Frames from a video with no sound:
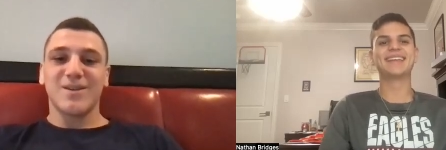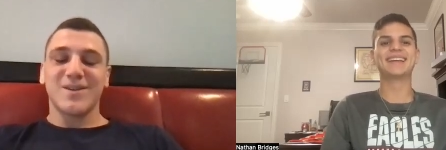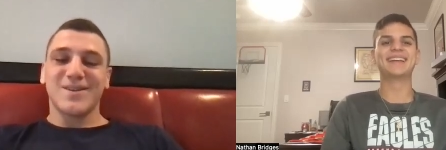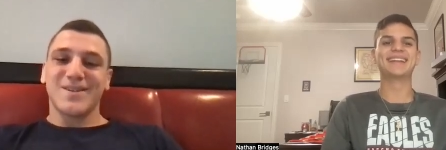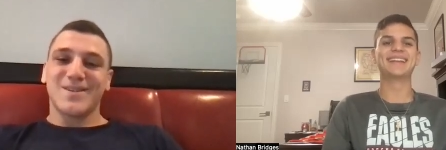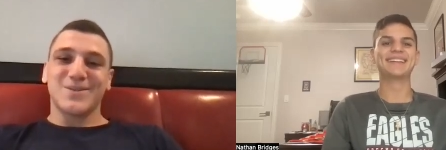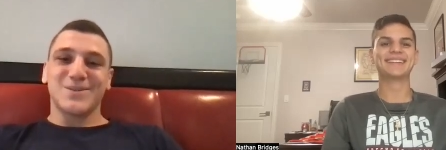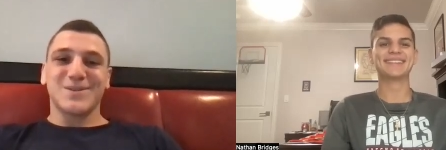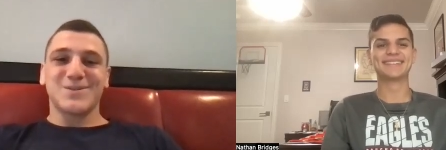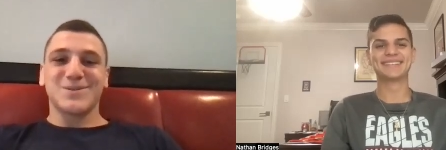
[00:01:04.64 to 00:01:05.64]

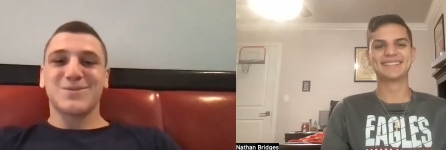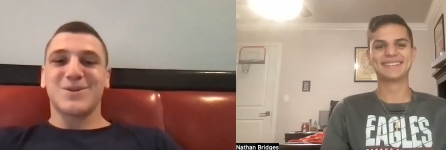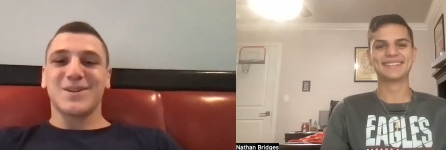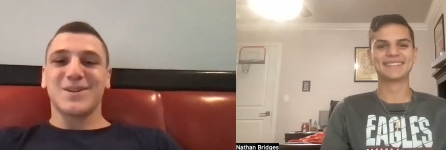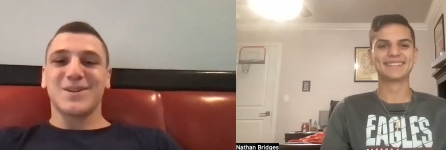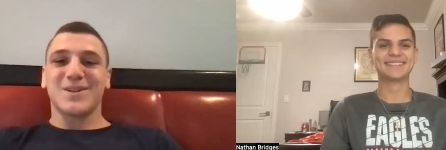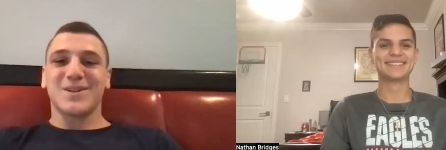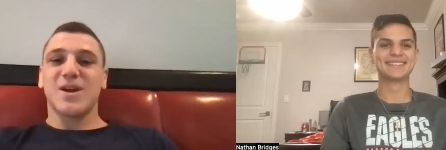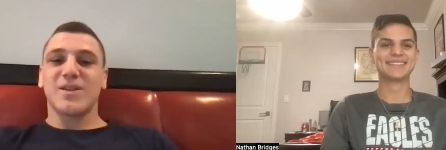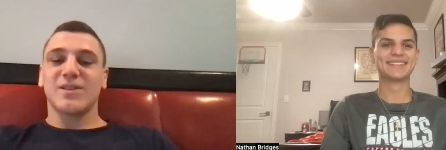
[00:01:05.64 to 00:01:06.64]
Speaker 1: it was fun. It
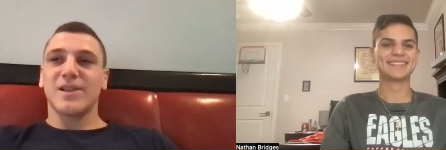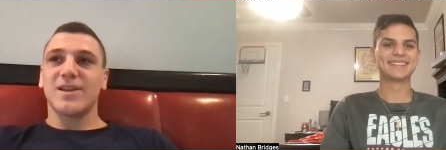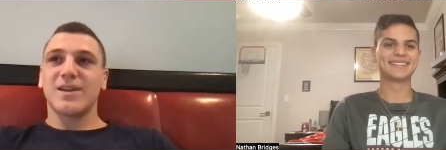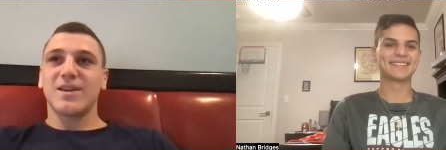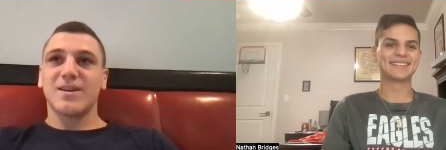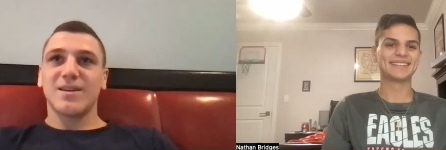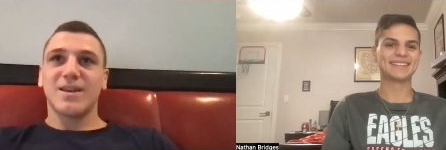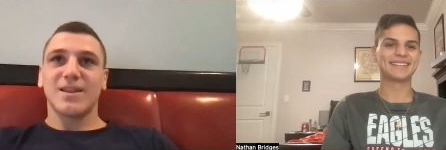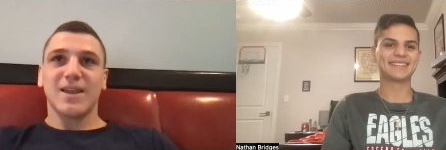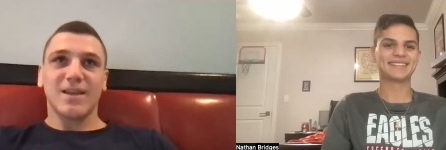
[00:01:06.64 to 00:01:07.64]
keeps you athletic.
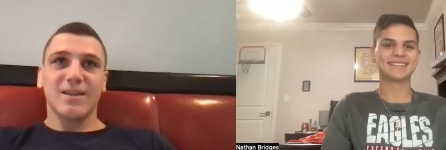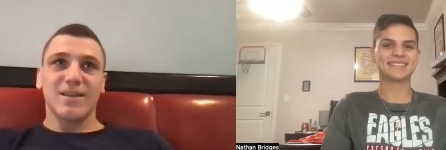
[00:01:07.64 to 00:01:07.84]
And like